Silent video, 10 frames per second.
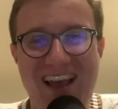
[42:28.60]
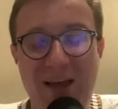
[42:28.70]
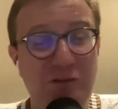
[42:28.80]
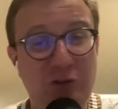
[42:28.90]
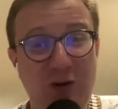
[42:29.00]

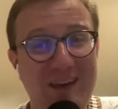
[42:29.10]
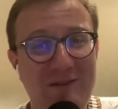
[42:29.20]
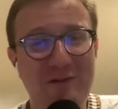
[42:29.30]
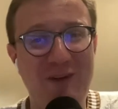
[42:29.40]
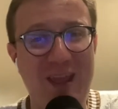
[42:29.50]
I've tried
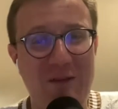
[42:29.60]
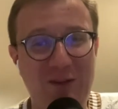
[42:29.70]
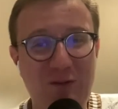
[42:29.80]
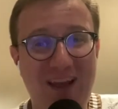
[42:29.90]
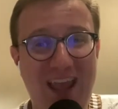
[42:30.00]
and failed.
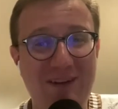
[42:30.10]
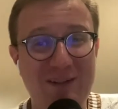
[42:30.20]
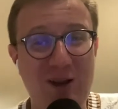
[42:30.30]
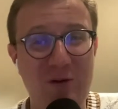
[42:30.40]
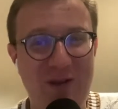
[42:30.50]
That's why I had to
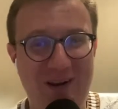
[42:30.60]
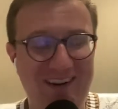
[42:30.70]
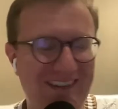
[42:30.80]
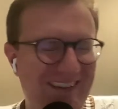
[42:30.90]
go there.